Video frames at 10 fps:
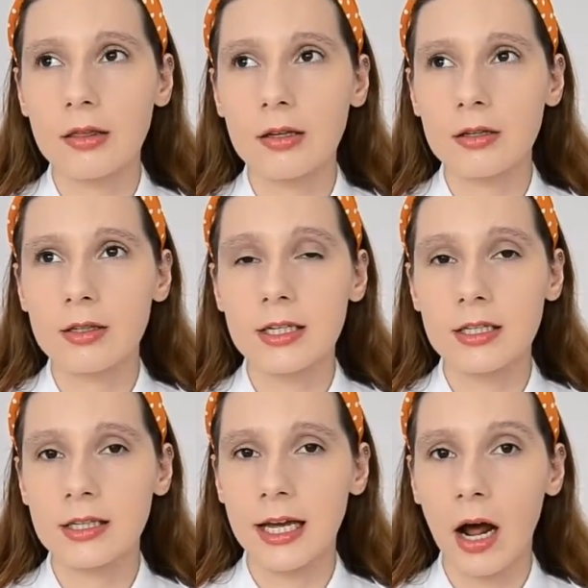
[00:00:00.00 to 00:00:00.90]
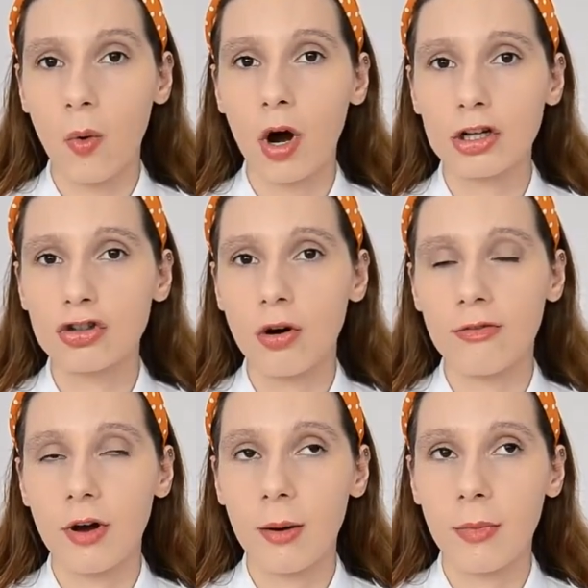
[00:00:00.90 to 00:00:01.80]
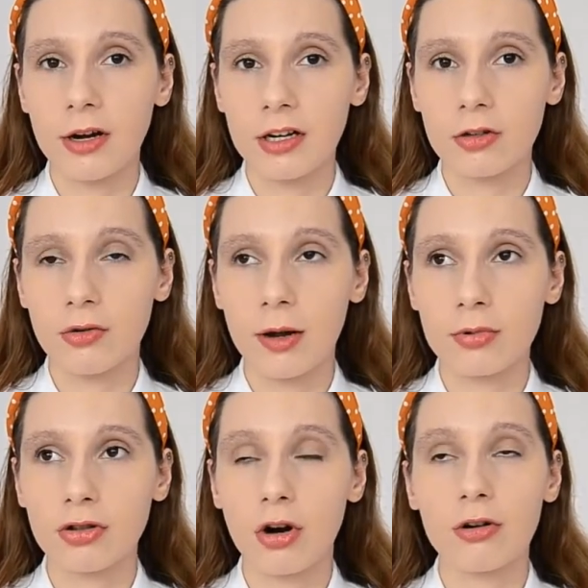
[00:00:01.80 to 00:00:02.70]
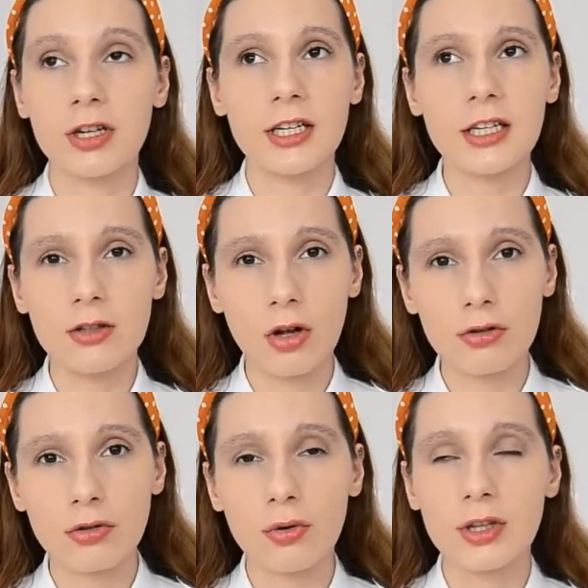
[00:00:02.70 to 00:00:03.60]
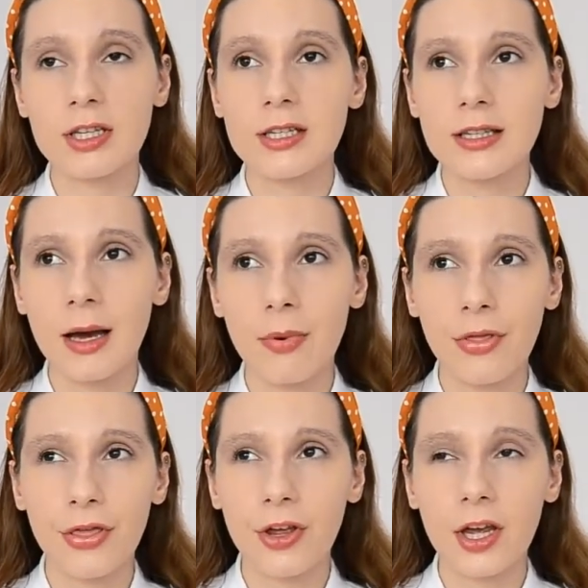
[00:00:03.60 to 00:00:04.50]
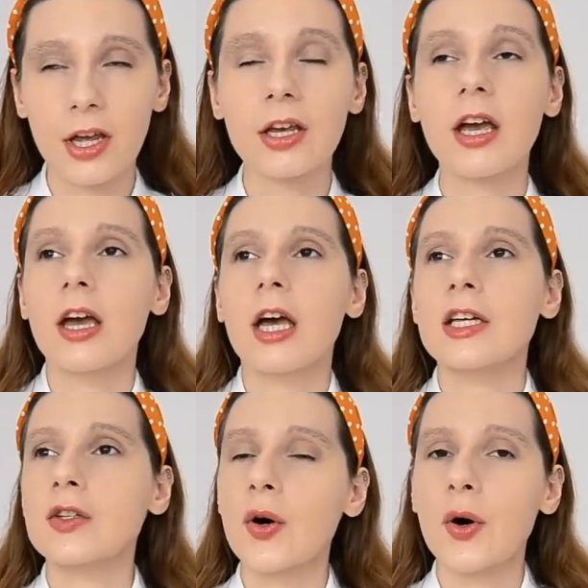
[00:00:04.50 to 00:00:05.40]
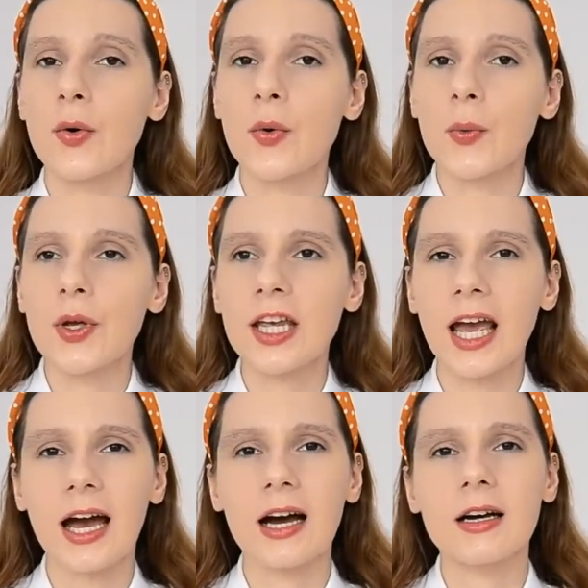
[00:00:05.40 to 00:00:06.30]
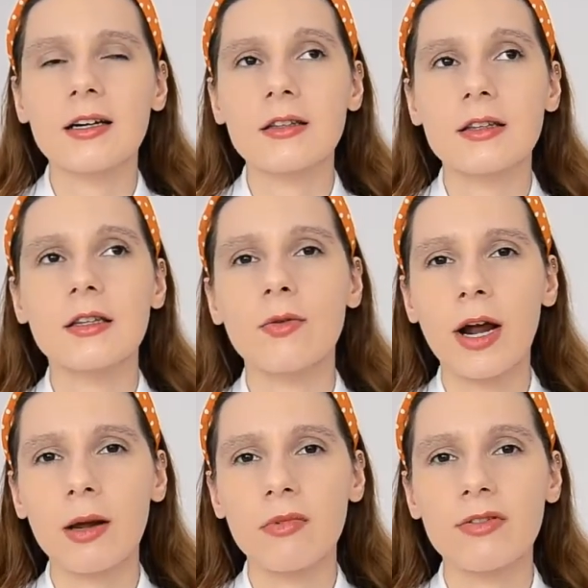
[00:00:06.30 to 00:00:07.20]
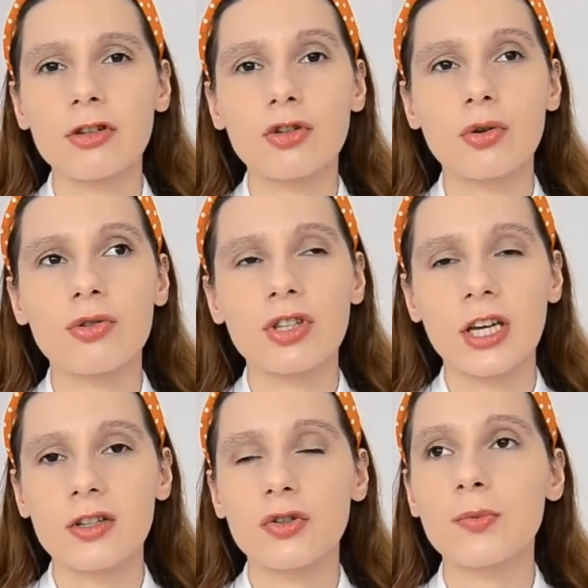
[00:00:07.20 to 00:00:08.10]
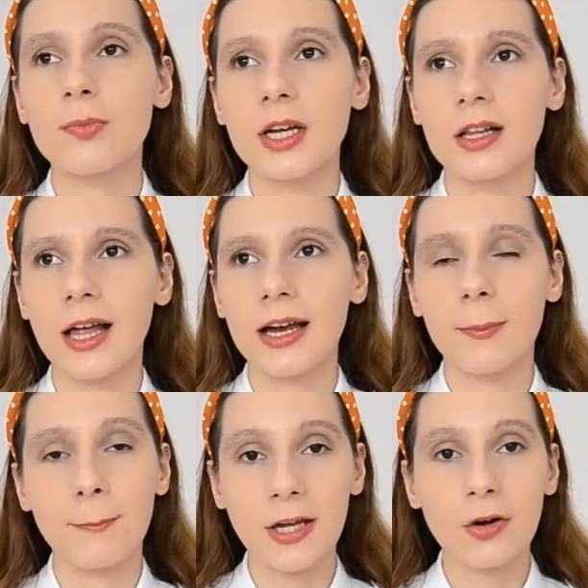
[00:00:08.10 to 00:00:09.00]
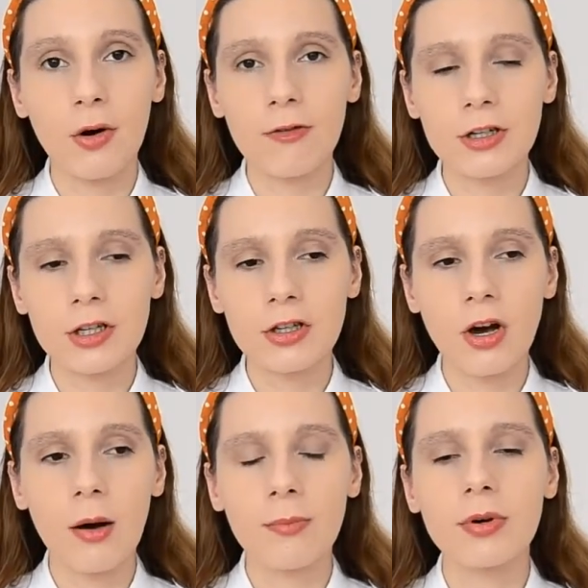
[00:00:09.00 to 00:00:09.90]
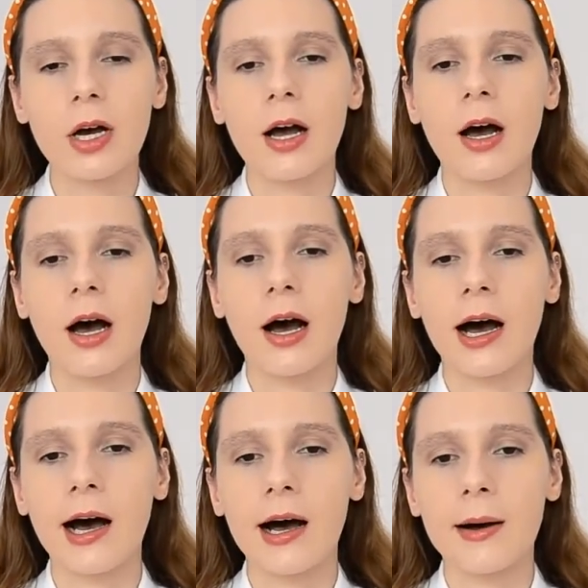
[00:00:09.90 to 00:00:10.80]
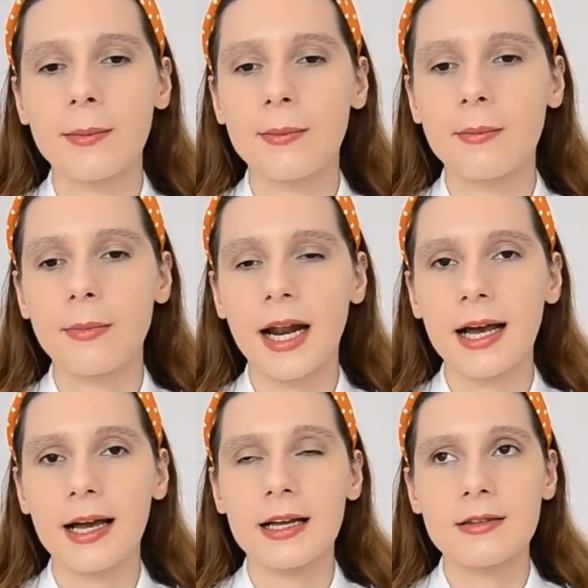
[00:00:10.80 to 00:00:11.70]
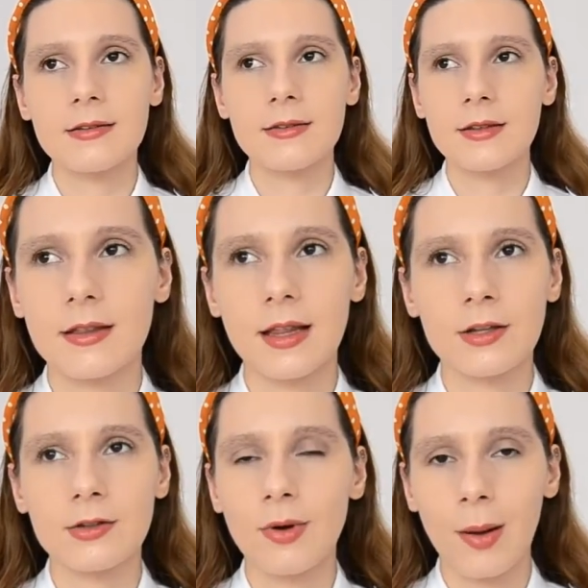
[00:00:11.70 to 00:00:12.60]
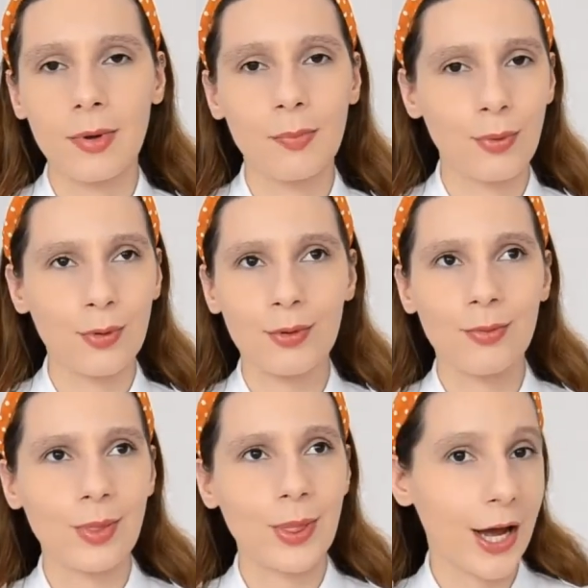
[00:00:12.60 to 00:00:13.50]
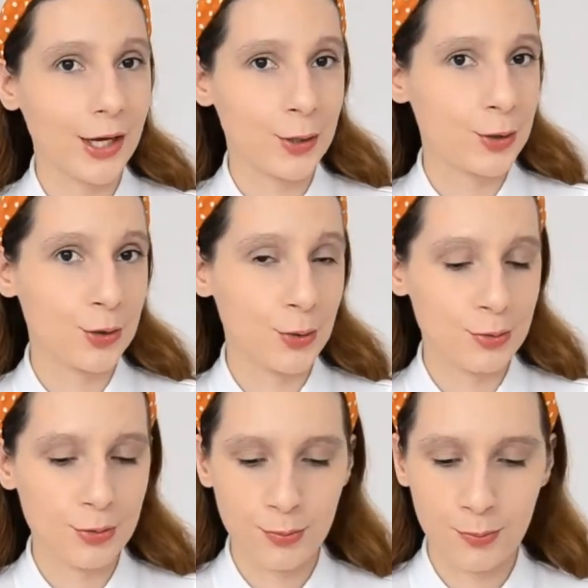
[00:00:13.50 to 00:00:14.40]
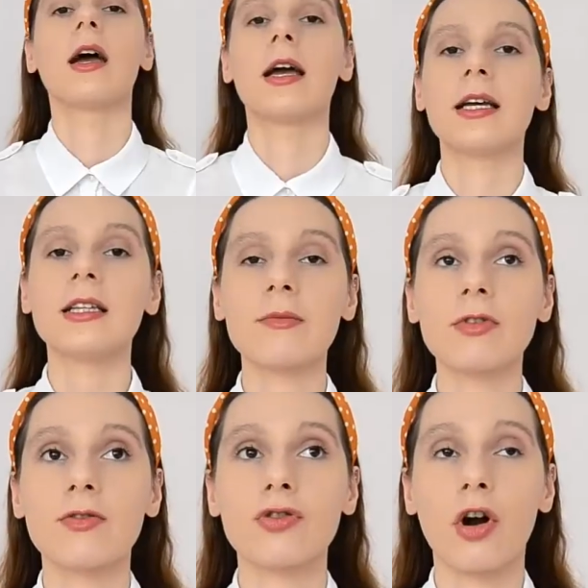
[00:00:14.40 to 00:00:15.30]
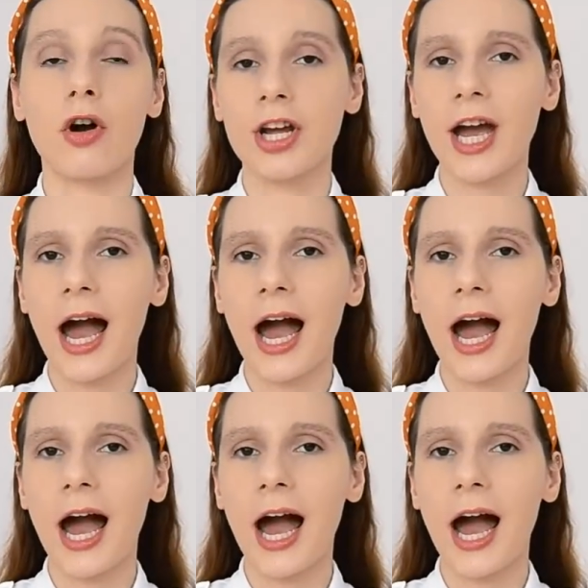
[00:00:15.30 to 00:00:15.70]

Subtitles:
The season that I watched of American Crime Story is also this type of thing. So yeah, Ryan Murphy shows tend to be like a bit over the top, but I guess that's why people like his shows. In terms of story,